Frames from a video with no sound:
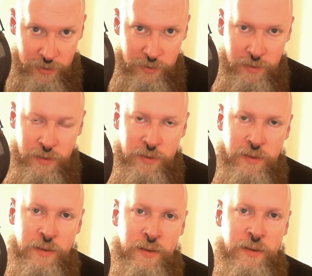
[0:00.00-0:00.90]

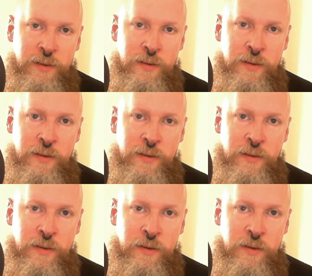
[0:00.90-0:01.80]

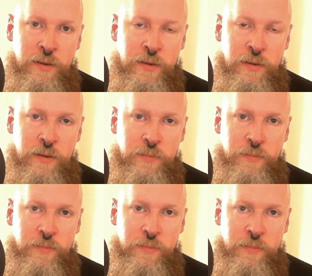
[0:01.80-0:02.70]

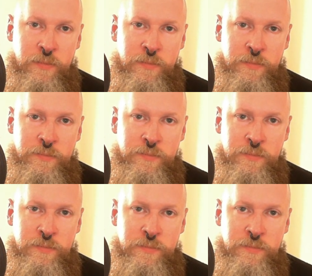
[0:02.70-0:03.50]
(no one is talking)